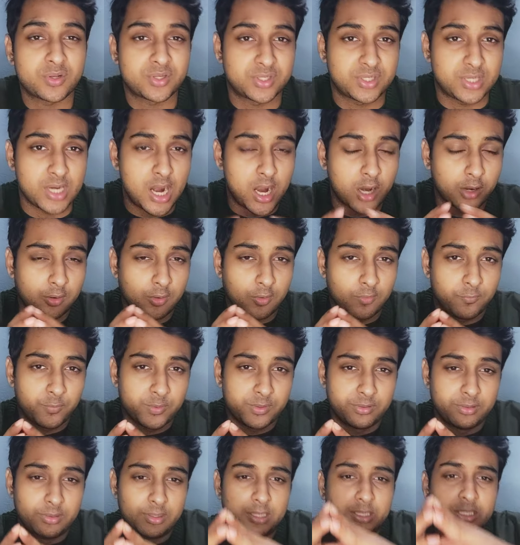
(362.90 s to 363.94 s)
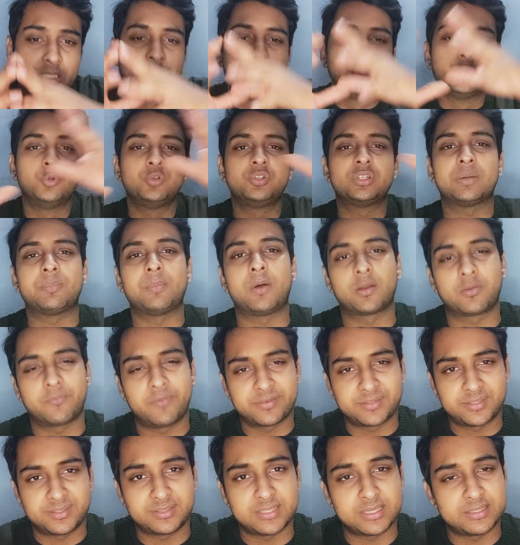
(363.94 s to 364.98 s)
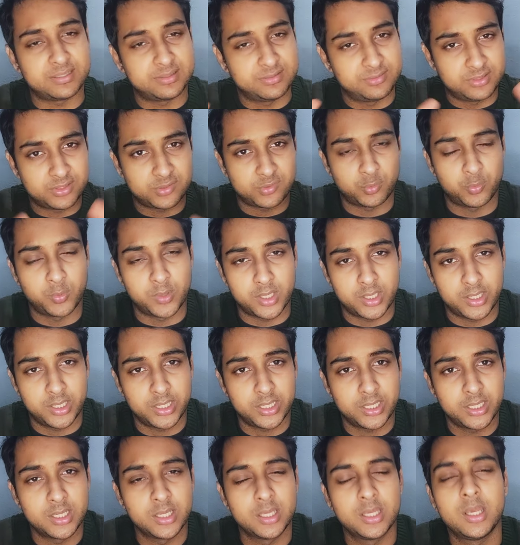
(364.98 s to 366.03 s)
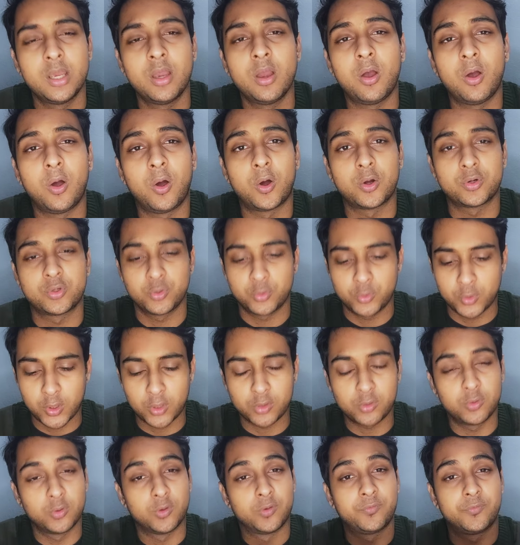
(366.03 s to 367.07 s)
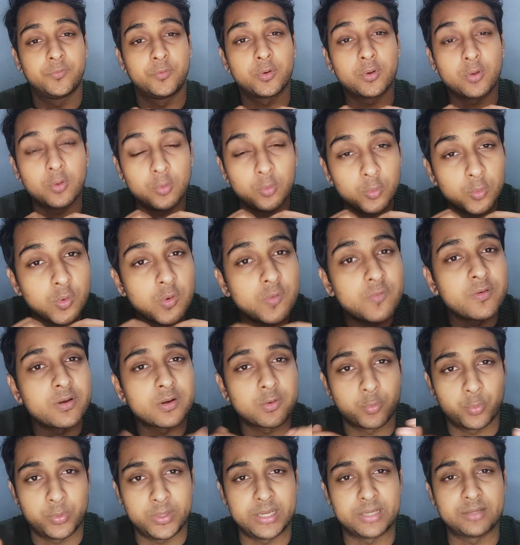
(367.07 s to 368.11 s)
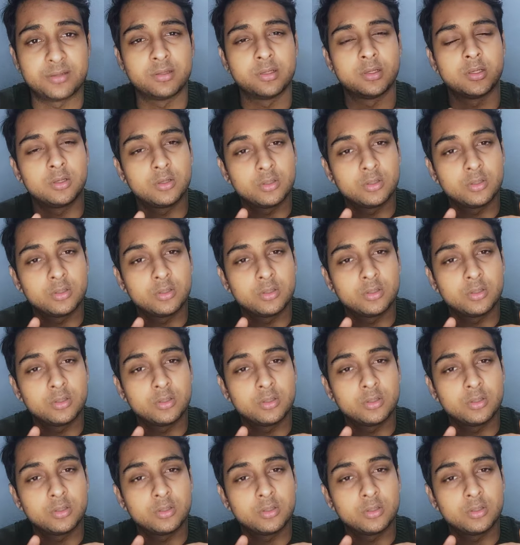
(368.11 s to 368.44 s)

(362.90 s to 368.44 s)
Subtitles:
start off with a huge amount of exercise in just one day, or do not go for overweight.